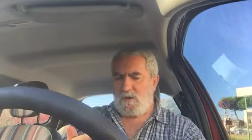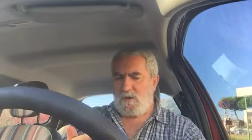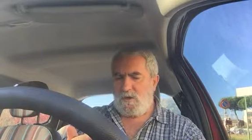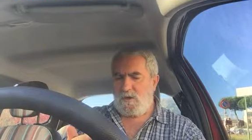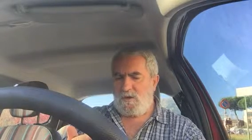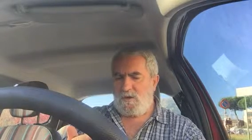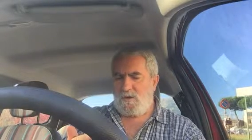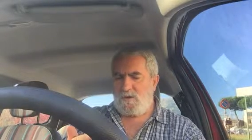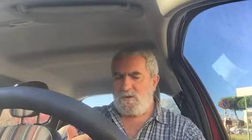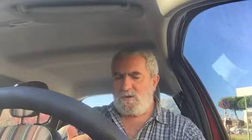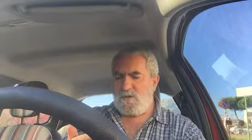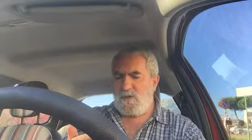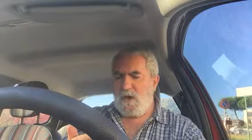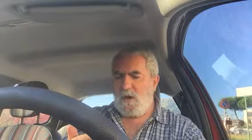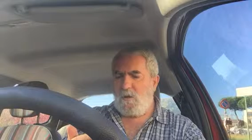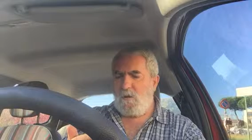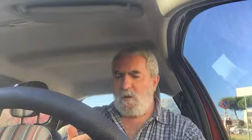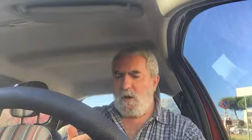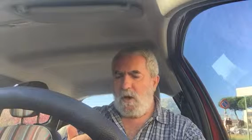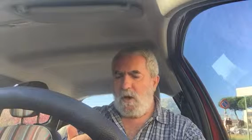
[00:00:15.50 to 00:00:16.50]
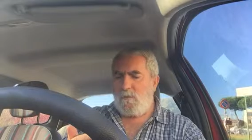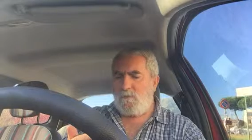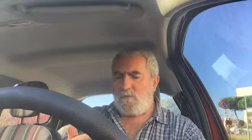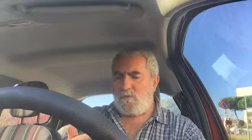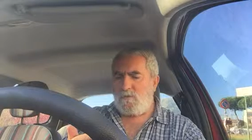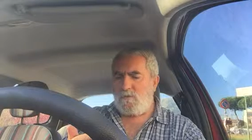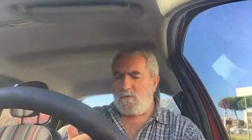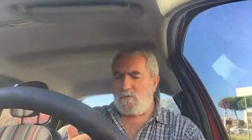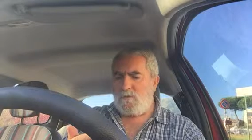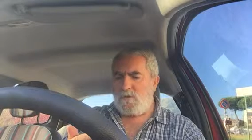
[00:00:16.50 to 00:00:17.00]
It is now up
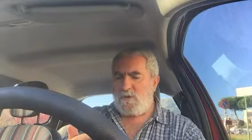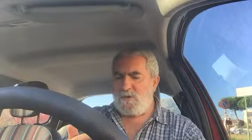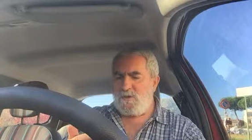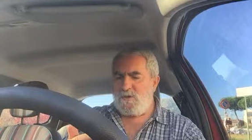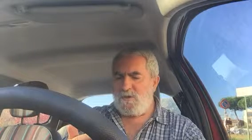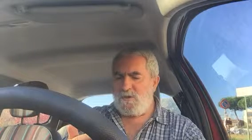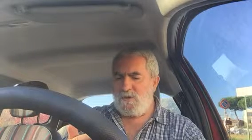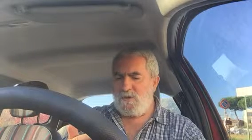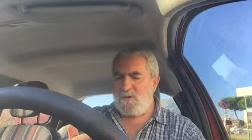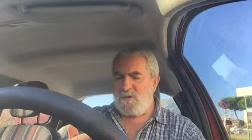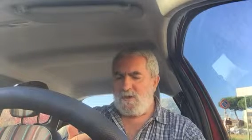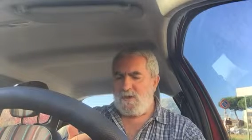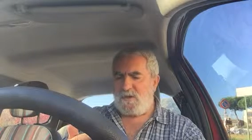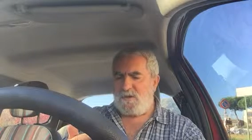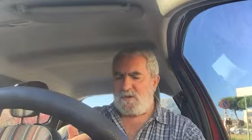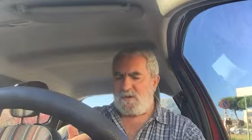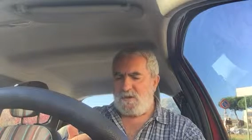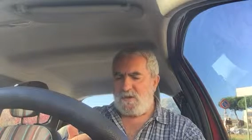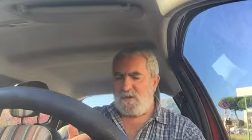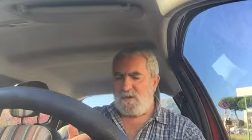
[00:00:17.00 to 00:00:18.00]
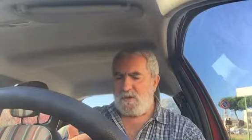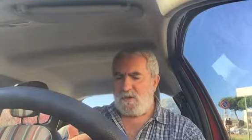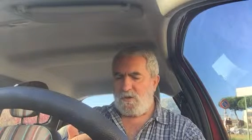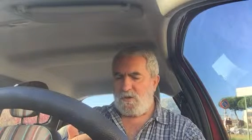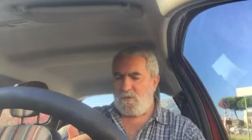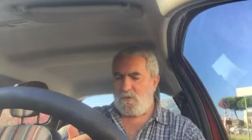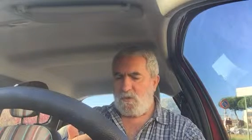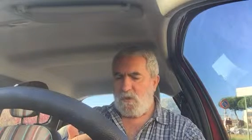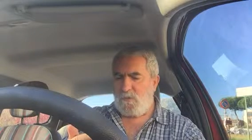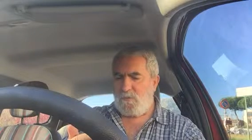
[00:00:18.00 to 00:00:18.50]
to the Senate
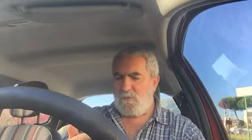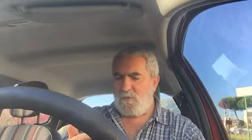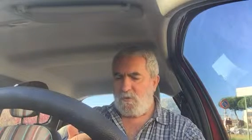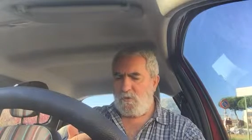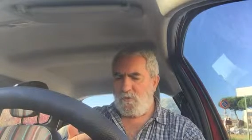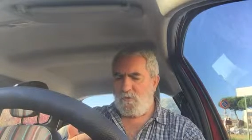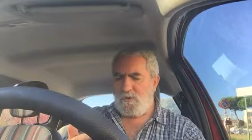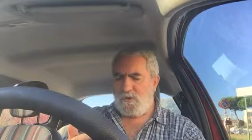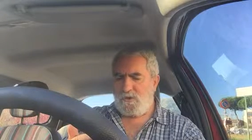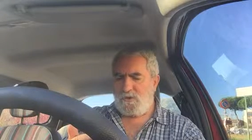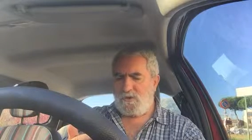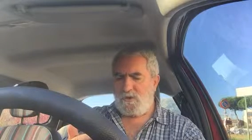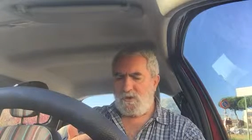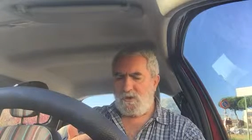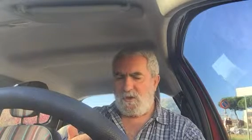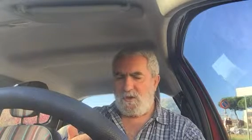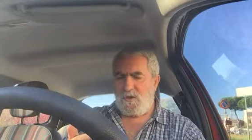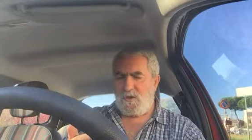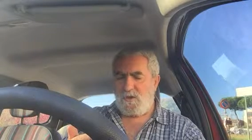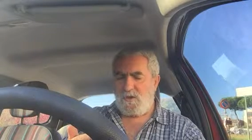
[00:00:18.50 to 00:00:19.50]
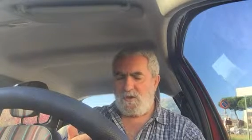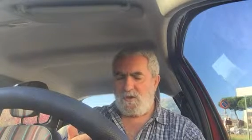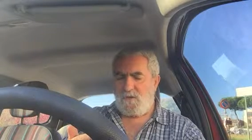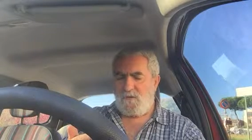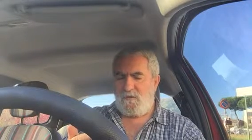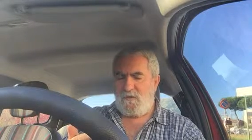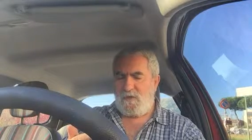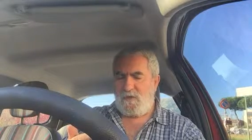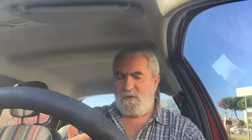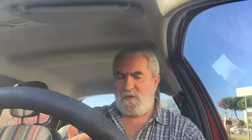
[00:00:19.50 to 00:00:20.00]
to approve it
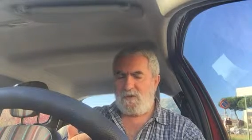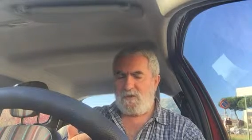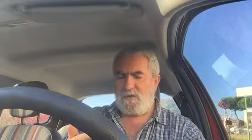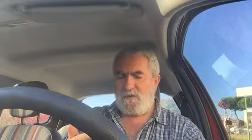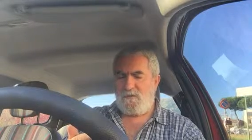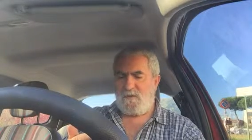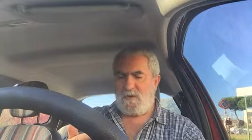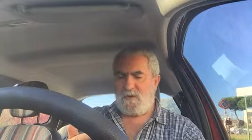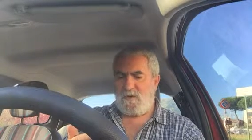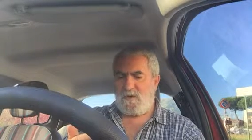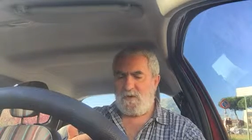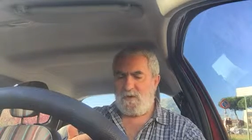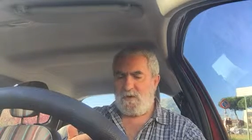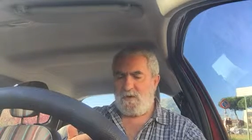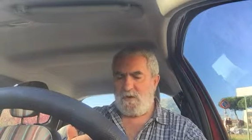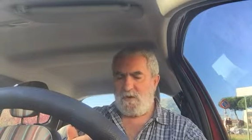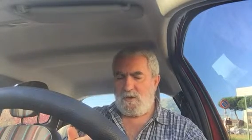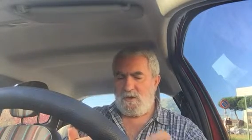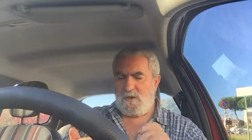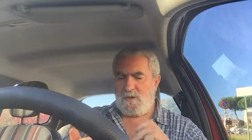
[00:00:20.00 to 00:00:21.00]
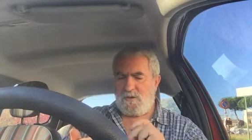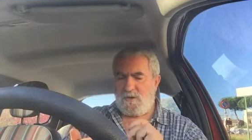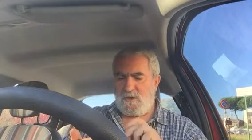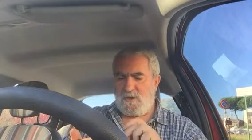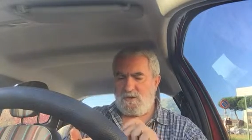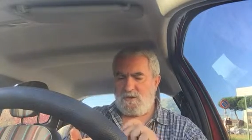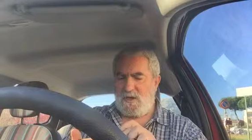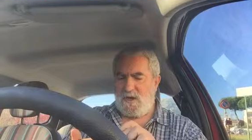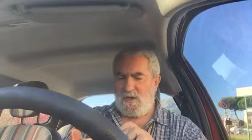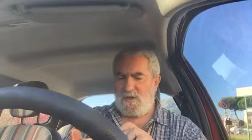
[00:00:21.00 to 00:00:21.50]
definitively.
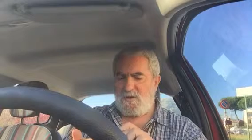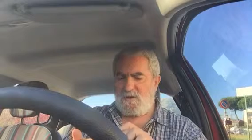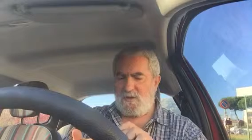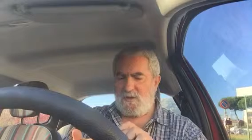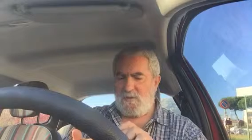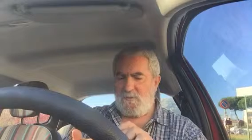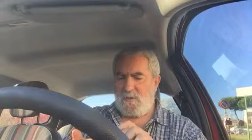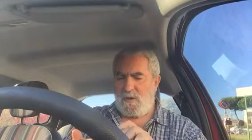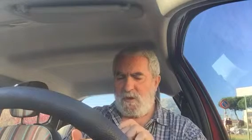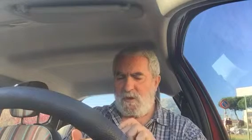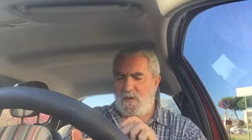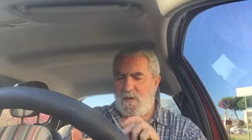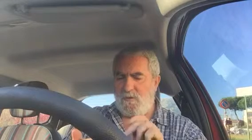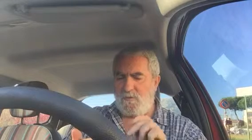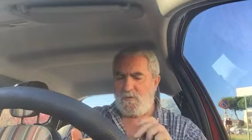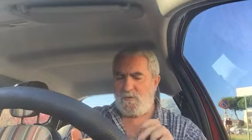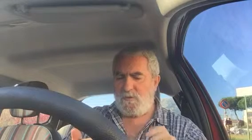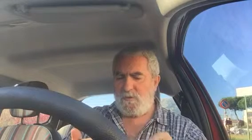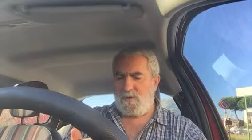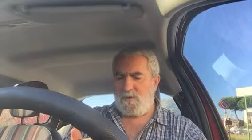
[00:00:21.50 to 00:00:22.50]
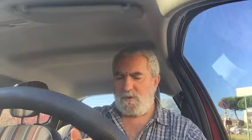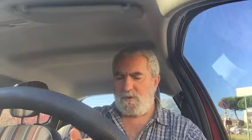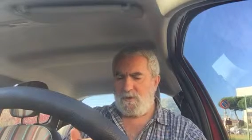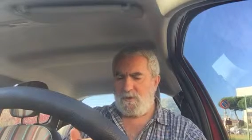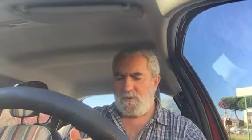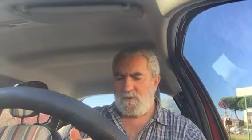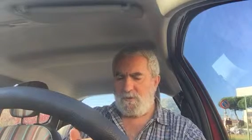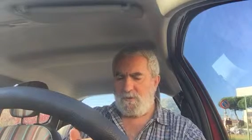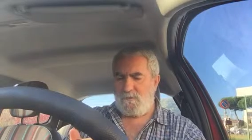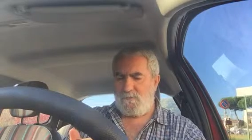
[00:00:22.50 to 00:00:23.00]
Translation by Claudio
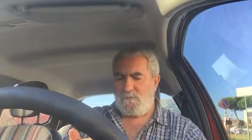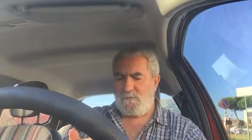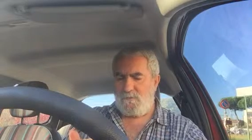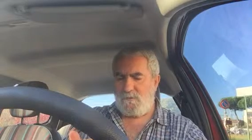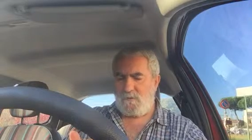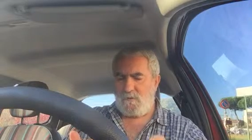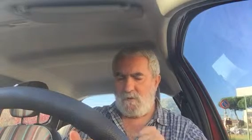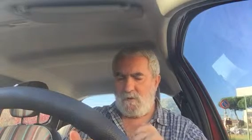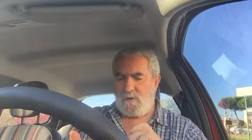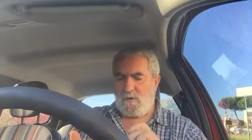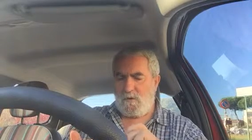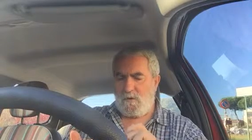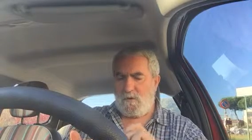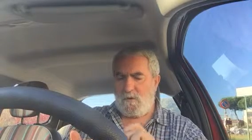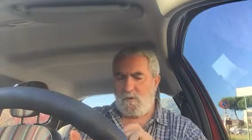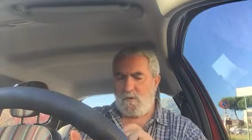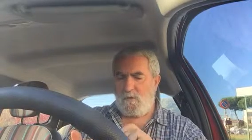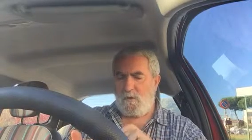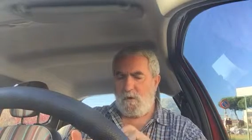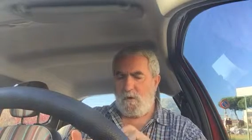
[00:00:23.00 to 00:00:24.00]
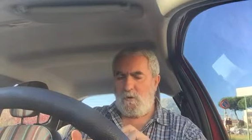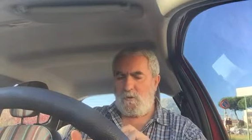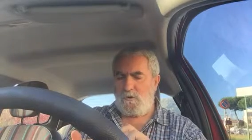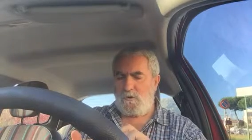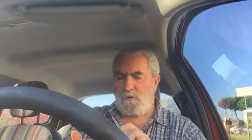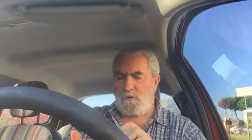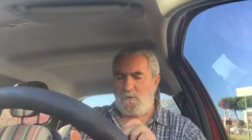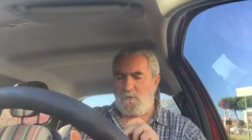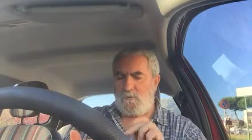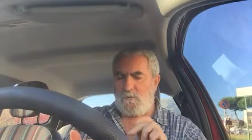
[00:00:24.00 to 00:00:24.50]
Martino.
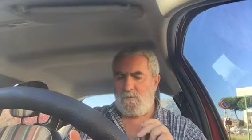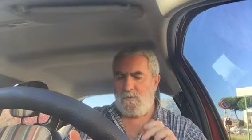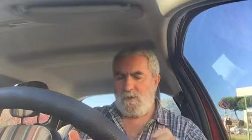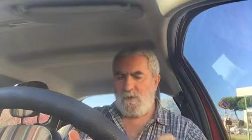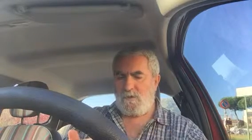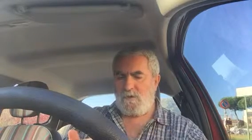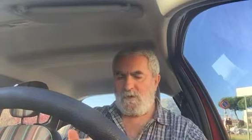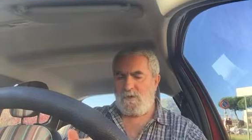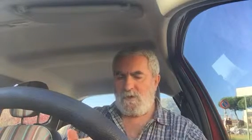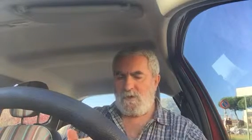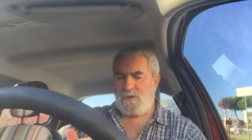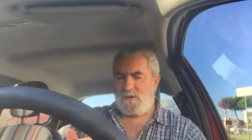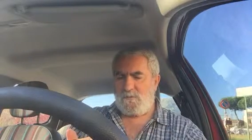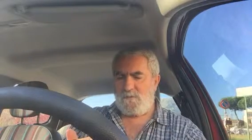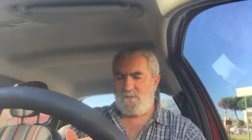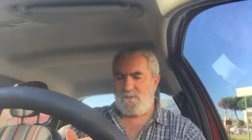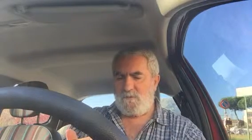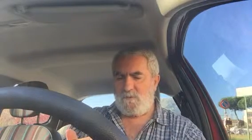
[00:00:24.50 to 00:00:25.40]
Road murder.